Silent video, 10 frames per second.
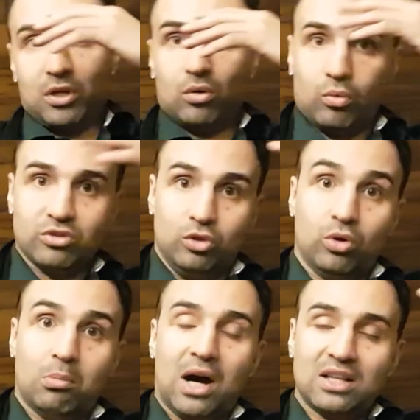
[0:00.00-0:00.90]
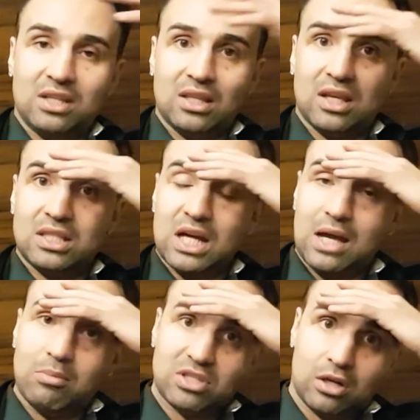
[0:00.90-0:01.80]
You know, with new to boxing at that
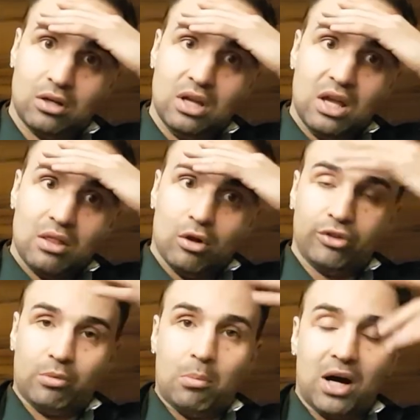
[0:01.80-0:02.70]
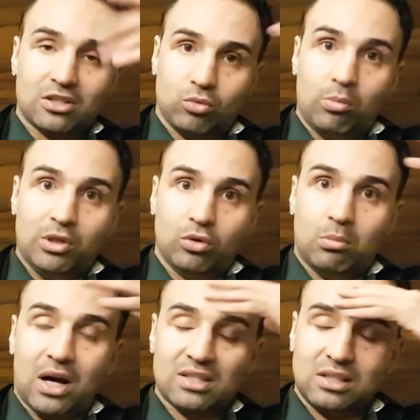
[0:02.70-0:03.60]
time, it's going to, Ultimate Boxing will be new to
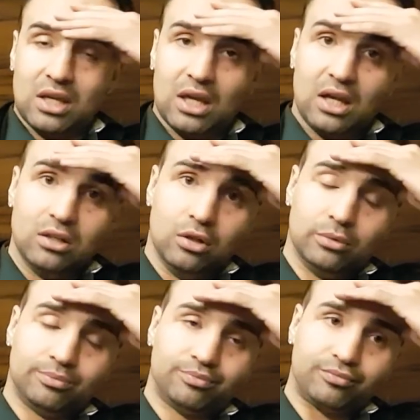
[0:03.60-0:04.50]
boxing again, you know.